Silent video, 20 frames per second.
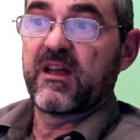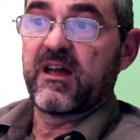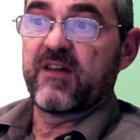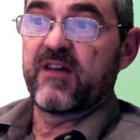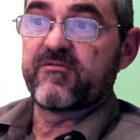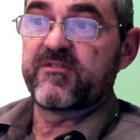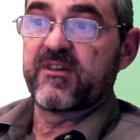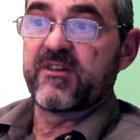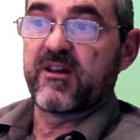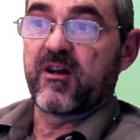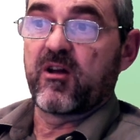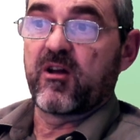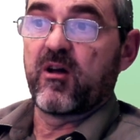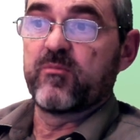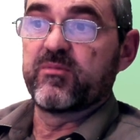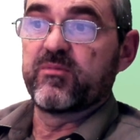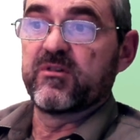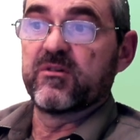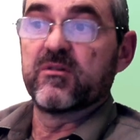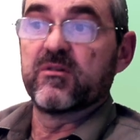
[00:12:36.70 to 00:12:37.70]
after a
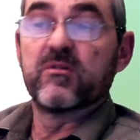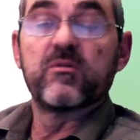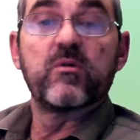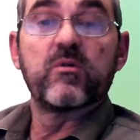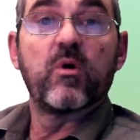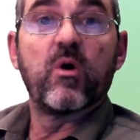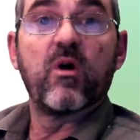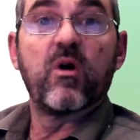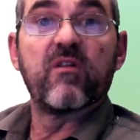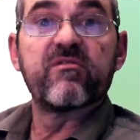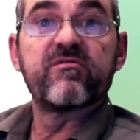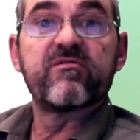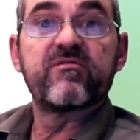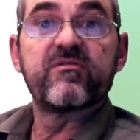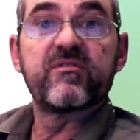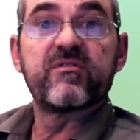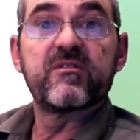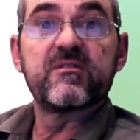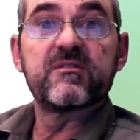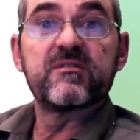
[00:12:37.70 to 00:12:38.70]
couple
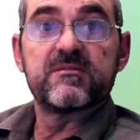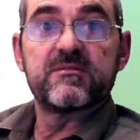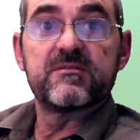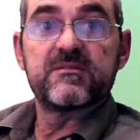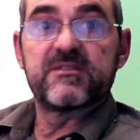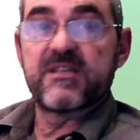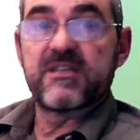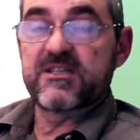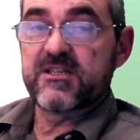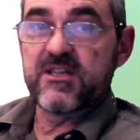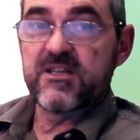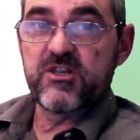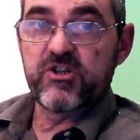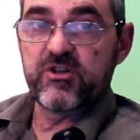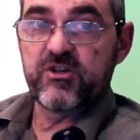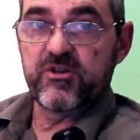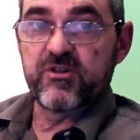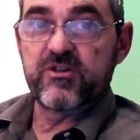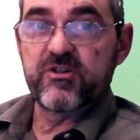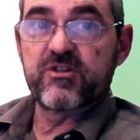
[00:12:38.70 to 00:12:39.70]
of
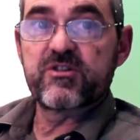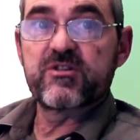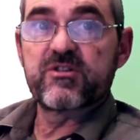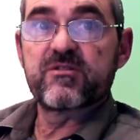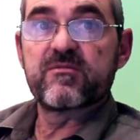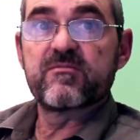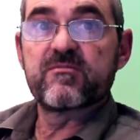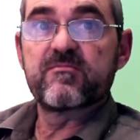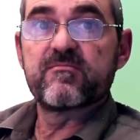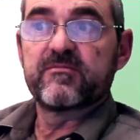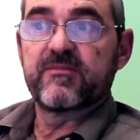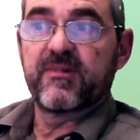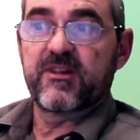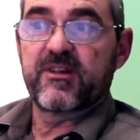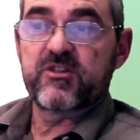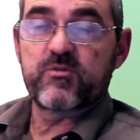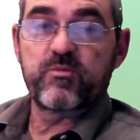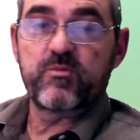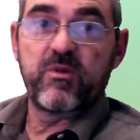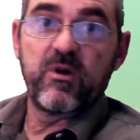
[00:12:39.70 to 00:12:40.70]
decisions
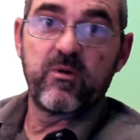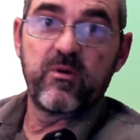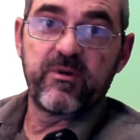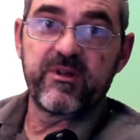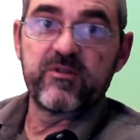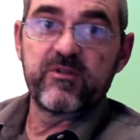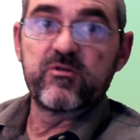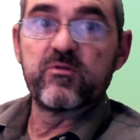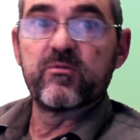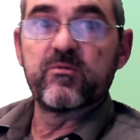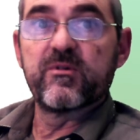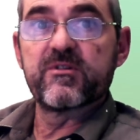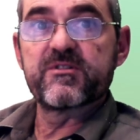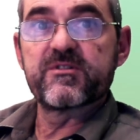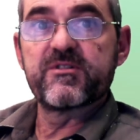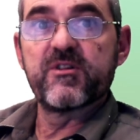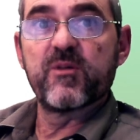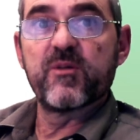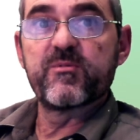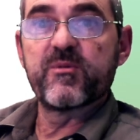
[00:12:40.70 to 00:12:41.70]
exploring
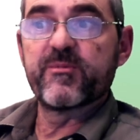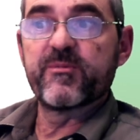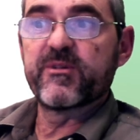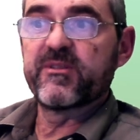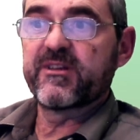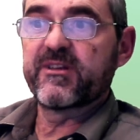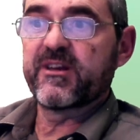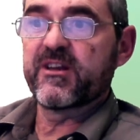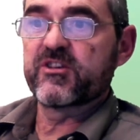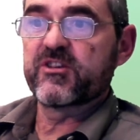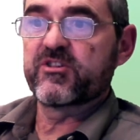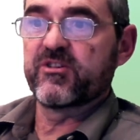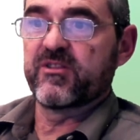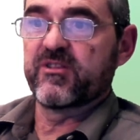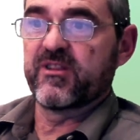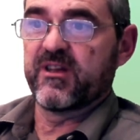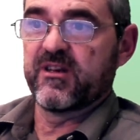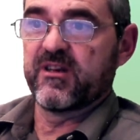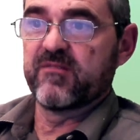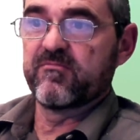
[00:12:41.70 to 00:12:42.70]
towards the optimal
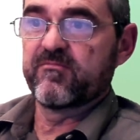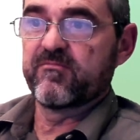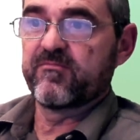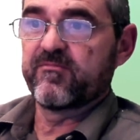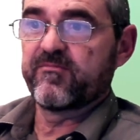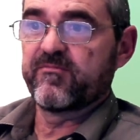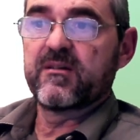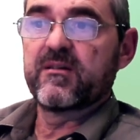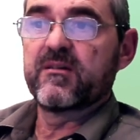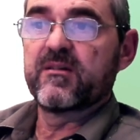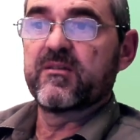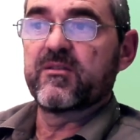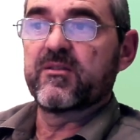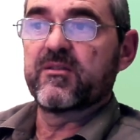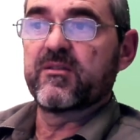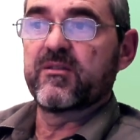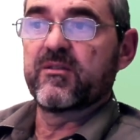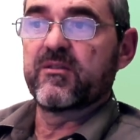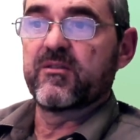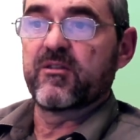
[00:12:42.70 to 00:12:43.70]
direction, then
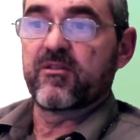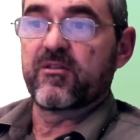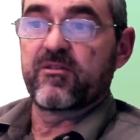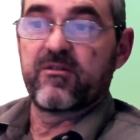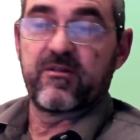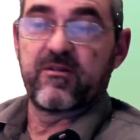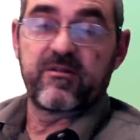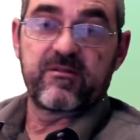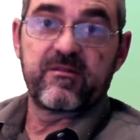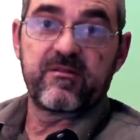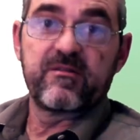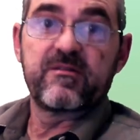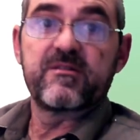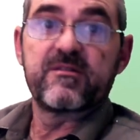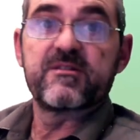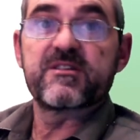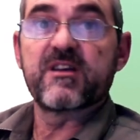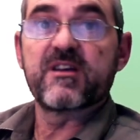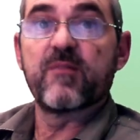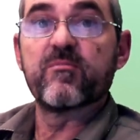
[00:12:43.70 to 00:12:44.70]
the third
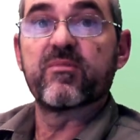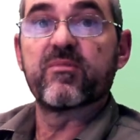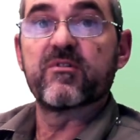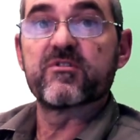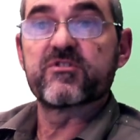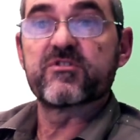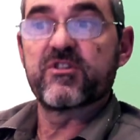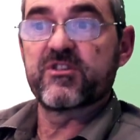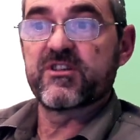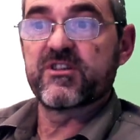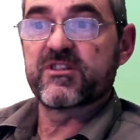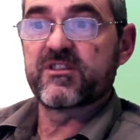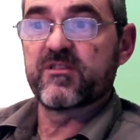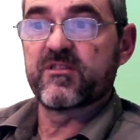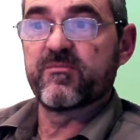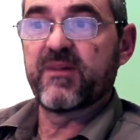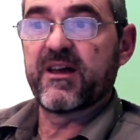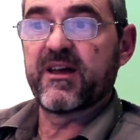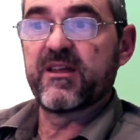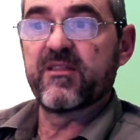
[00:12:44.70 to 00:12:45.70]
sample
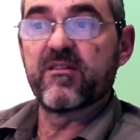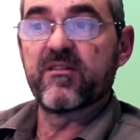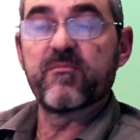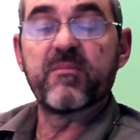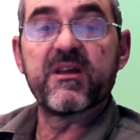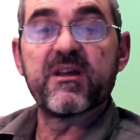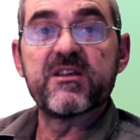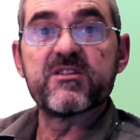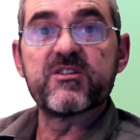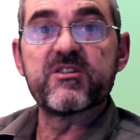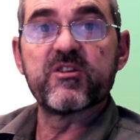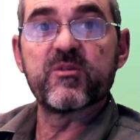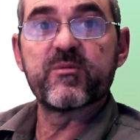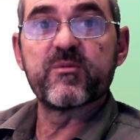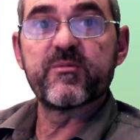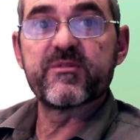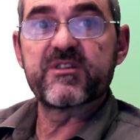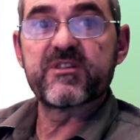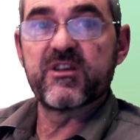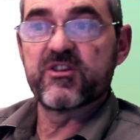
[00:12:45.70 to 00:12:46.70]
suggested by the Bayesian
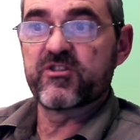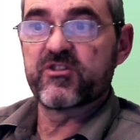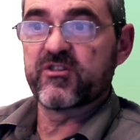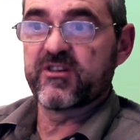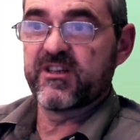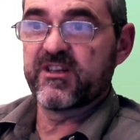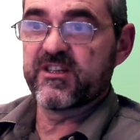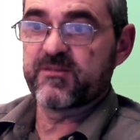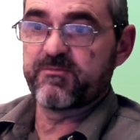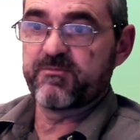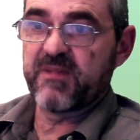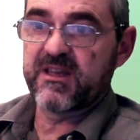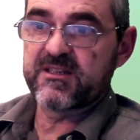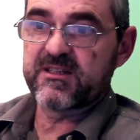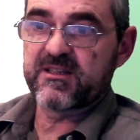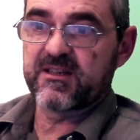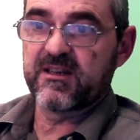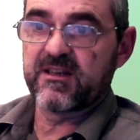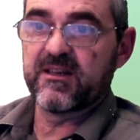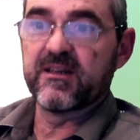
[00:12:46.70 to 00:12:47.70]
optimization is
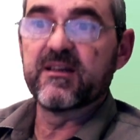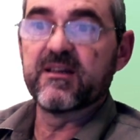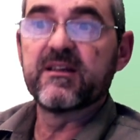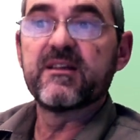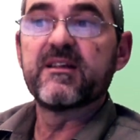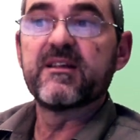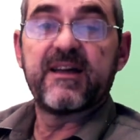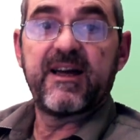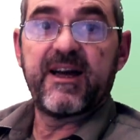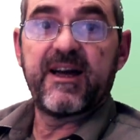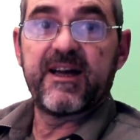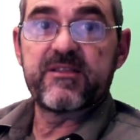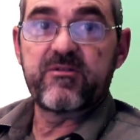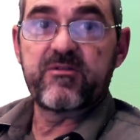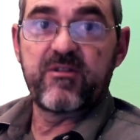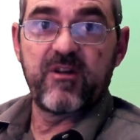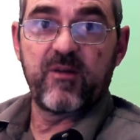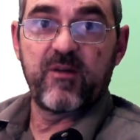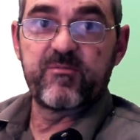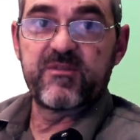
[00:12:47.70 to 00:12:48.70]
basically at
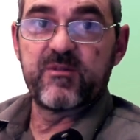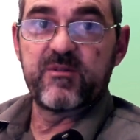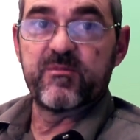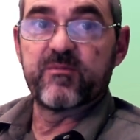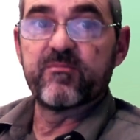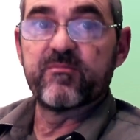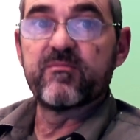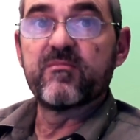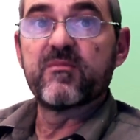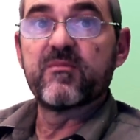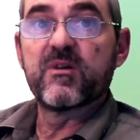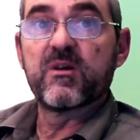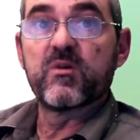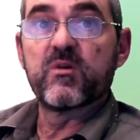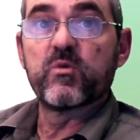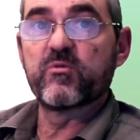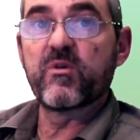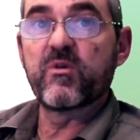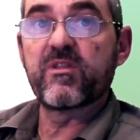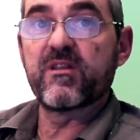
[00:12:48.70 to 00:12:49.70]
the optimum
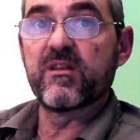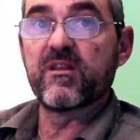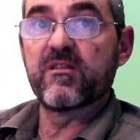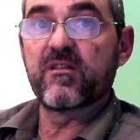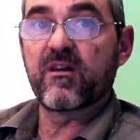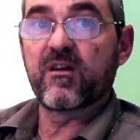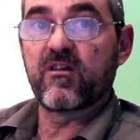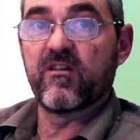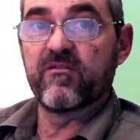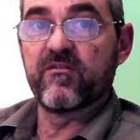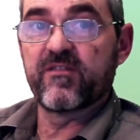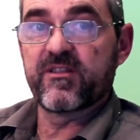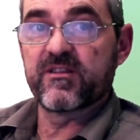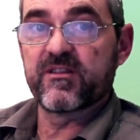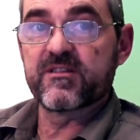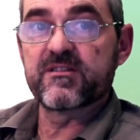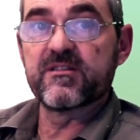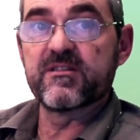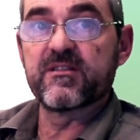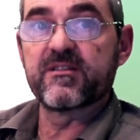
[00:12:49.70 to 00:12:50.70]
within the
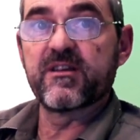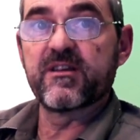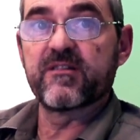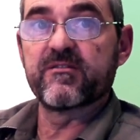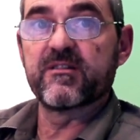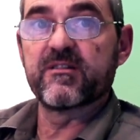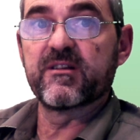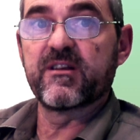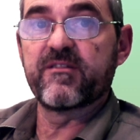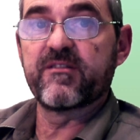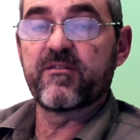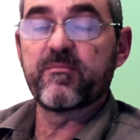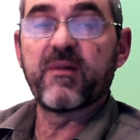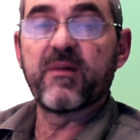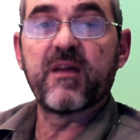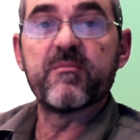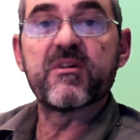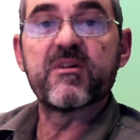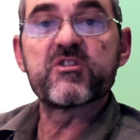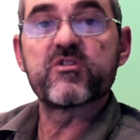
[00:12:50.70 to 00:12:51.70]
confidence interval given
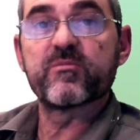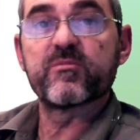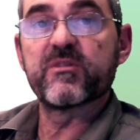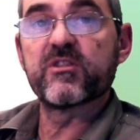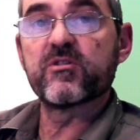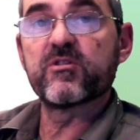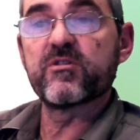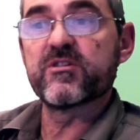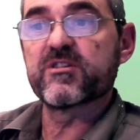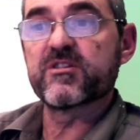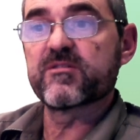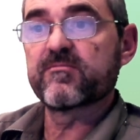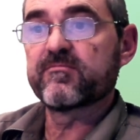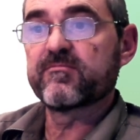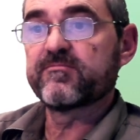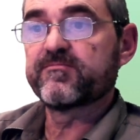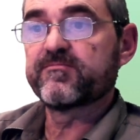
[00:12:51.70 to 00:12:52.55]
by measurement noise.